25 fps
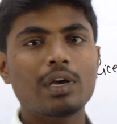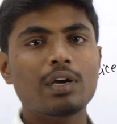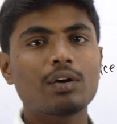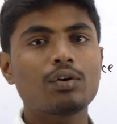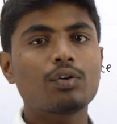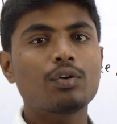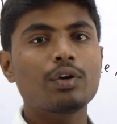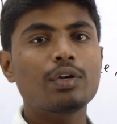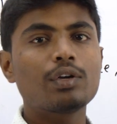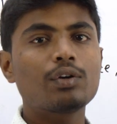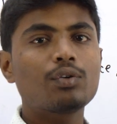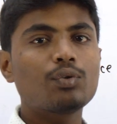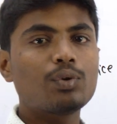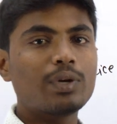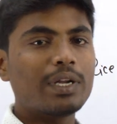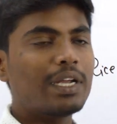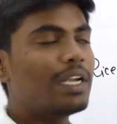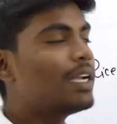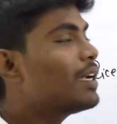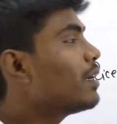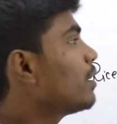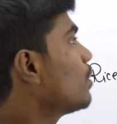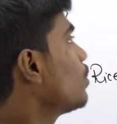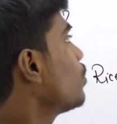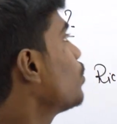are going to
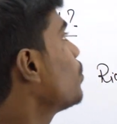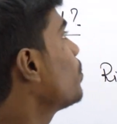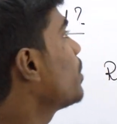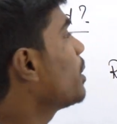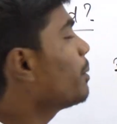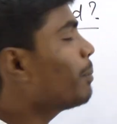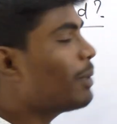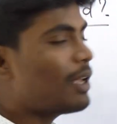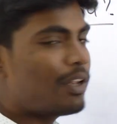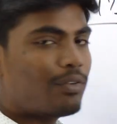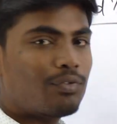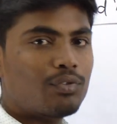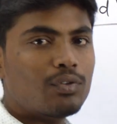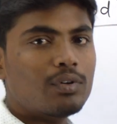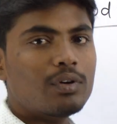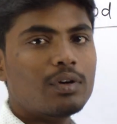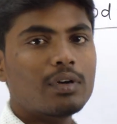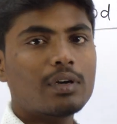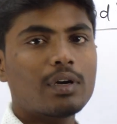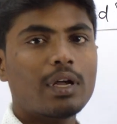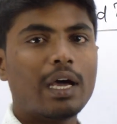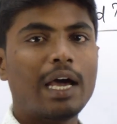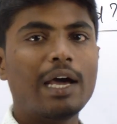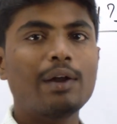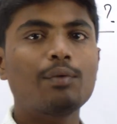need to prepare food,
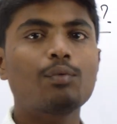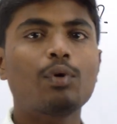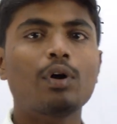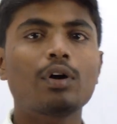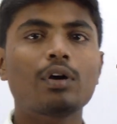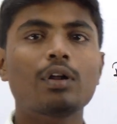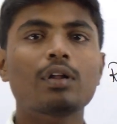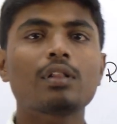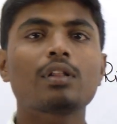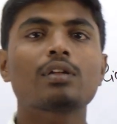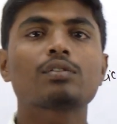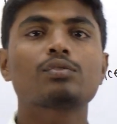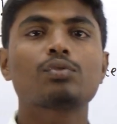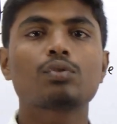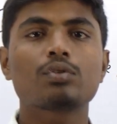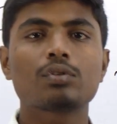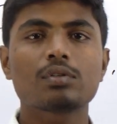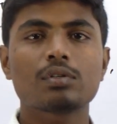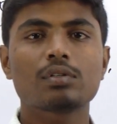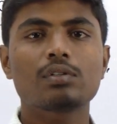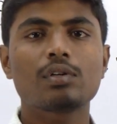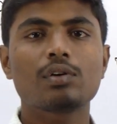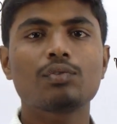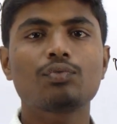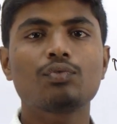and what are the
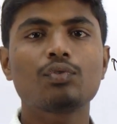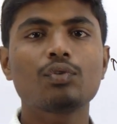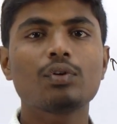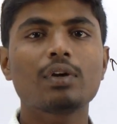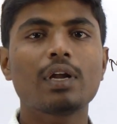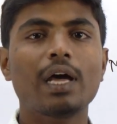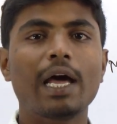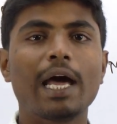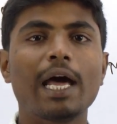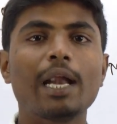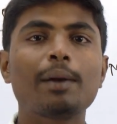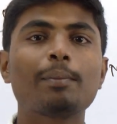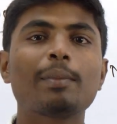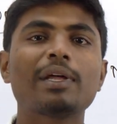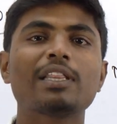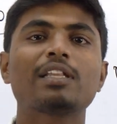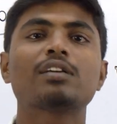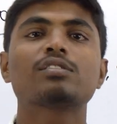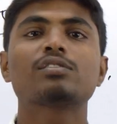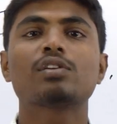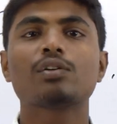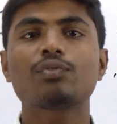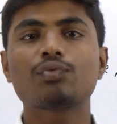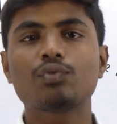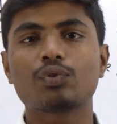sources of food and
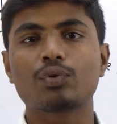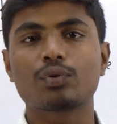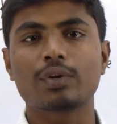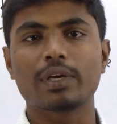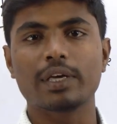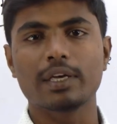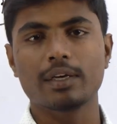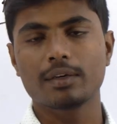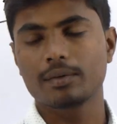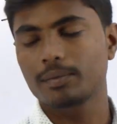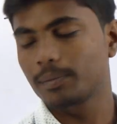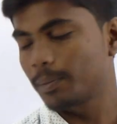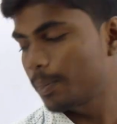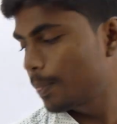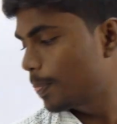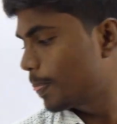methods of cooking.